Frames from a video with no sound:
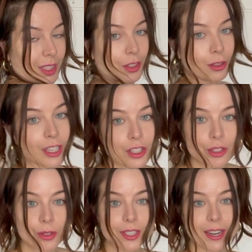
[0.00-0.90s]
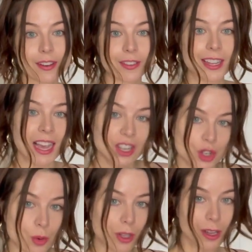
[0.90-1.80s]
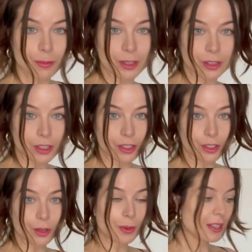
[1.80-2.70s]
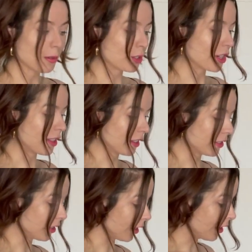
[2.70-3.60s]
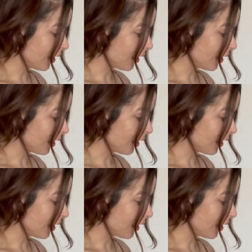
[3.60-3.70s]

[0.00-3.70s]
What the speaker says: The running shoes kind of casual up the look a little bit, which I think is good.